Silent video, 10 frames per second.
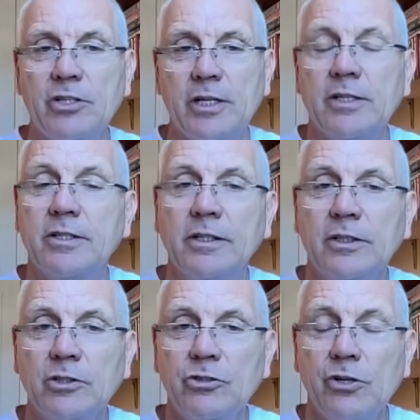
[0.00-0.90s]
it
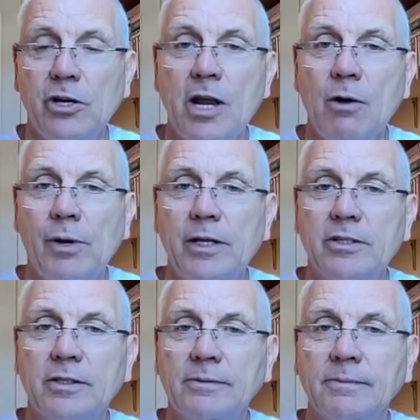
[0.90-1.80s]
to know it.